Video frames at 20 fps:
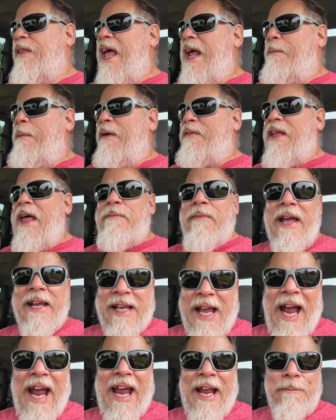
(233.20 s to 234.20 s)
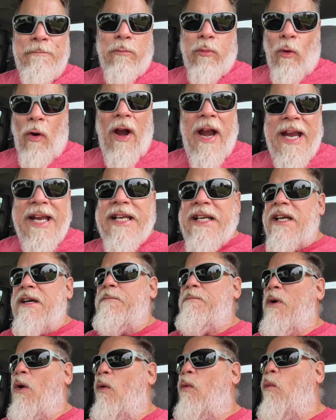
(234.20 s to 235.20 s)
thing about them, they can break,
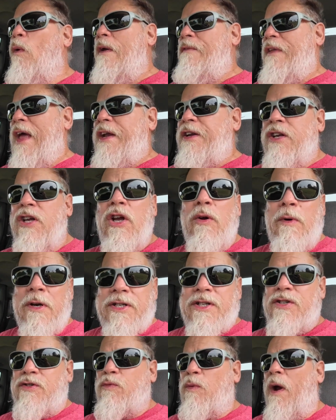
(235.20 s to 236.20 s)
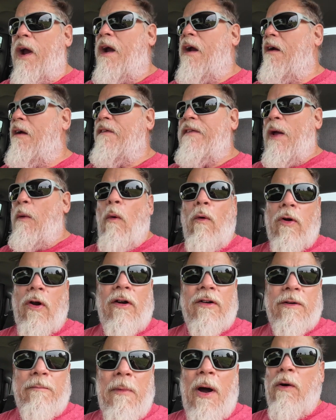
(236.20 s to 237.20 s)
but when they do, which is rare, they won't
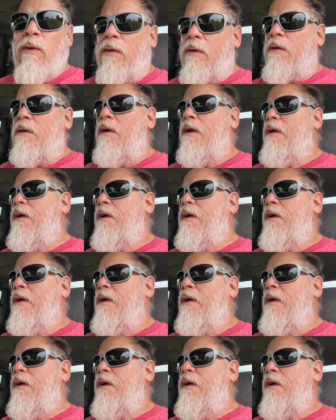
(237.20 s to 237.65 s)
hurt the motor.